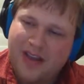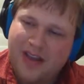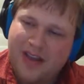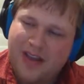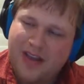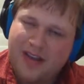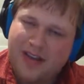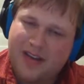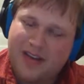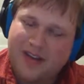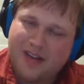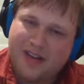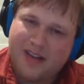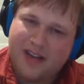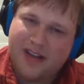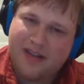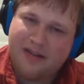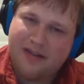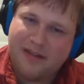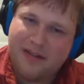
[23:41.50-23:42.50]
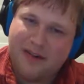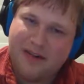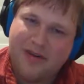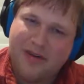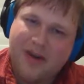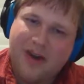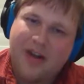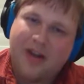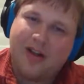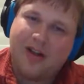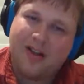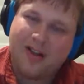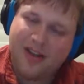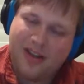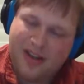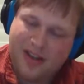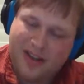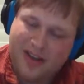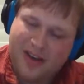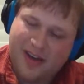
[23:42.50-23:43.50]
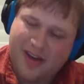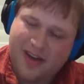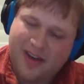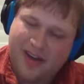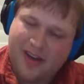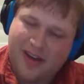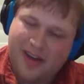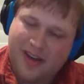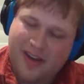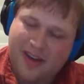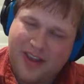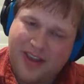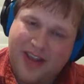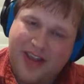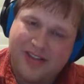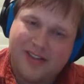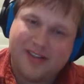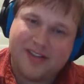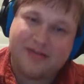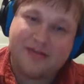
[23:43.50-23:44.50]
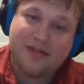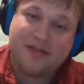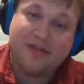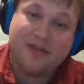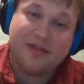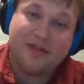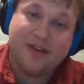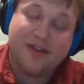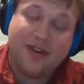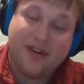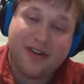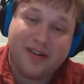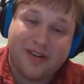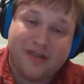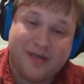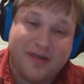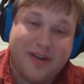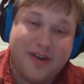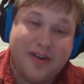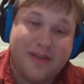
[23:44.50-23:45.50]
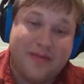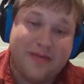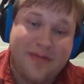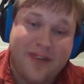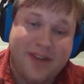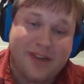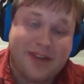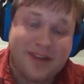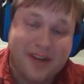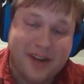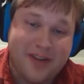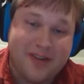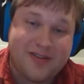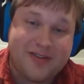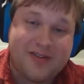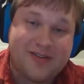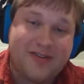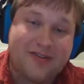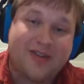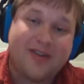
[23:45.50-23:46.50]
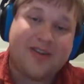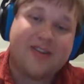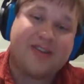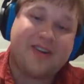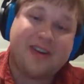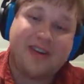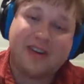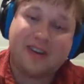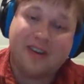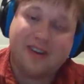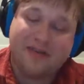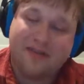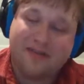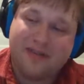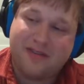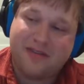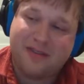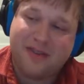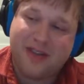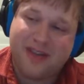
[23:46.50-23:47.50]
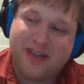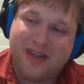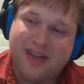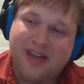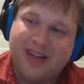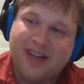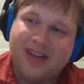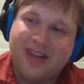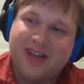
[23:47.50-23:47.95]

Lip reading: He does that very well in The Cats of Ulthar as well. That's another story that I'd love to read.